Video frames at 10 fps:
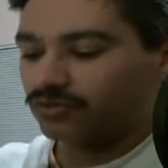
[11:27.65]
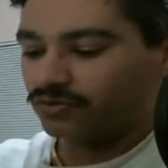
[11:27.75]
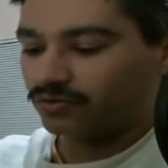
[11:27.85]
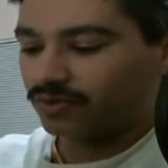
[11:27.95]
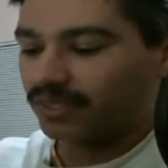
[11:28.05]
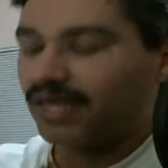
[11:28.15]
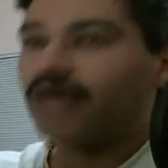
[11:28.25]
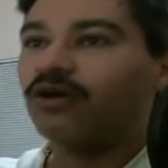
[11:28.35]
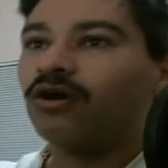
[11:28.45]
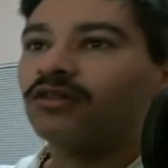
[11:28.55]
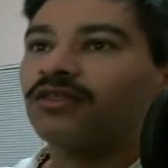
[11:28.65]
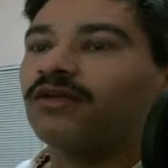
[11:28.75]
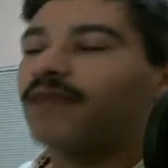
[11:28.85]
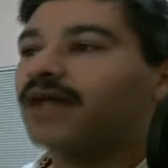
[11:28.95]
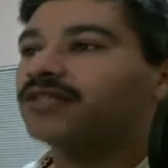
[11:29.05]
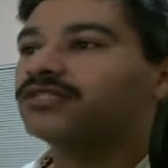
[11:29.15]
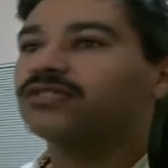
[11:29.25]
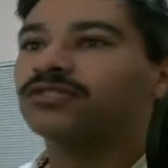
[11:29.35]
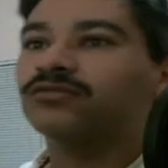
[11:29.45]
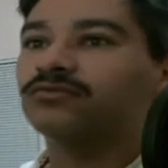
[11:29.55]
play all of their
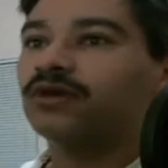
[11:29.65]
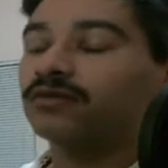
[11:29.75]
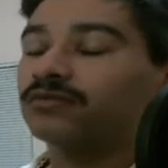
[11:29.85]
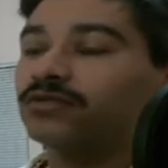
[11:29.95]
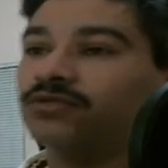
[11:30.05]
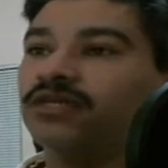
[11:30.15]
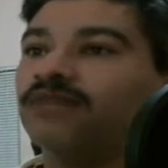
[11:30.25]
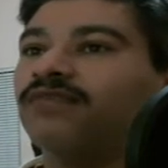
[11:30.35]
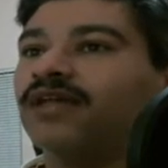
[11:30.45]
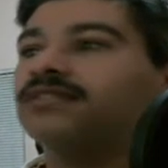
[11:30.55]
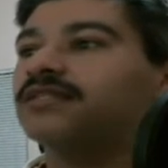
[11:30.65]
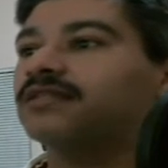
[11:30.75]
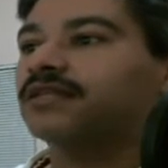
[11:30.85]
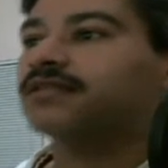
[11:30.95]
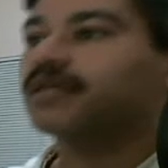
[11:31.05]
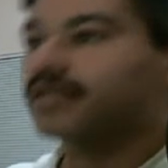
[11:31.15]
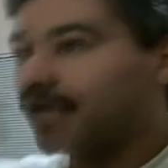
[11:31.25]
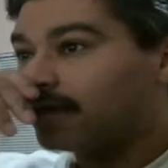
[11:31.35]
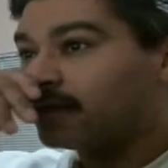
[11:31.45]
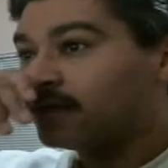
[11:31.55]
matches using events and things like
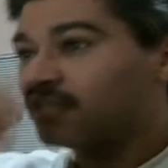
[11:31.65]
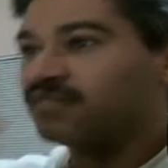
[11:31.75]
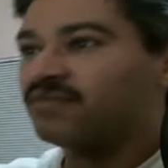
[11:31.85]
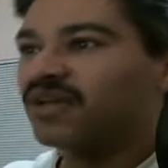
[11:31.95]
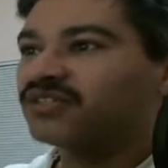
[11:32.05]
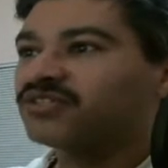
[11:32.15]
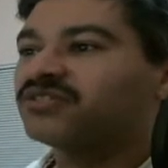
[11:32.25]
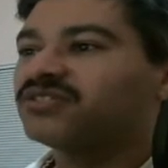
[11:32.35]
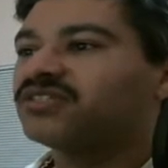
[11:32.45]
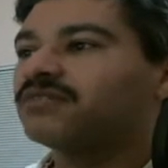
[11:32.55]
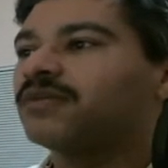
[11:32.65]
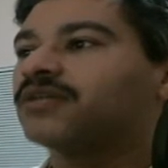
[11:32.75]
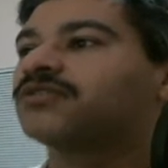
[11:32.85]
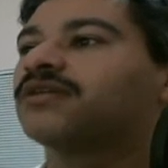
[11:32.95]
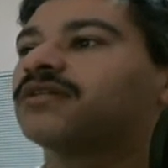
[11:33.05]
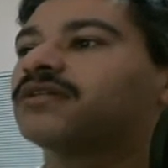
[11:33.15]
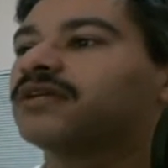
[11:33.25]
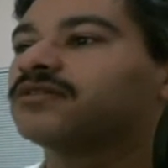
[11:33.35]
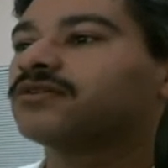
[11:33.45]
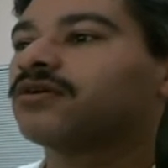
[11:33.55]
that to make sure that
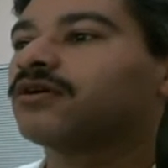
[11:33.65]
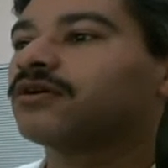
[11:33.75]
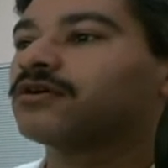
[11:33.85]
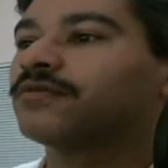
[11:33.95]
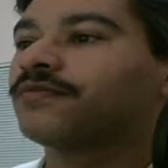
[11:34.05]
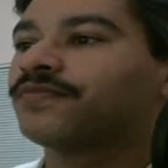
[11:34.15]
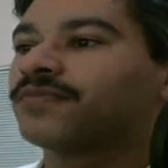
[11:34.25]
things are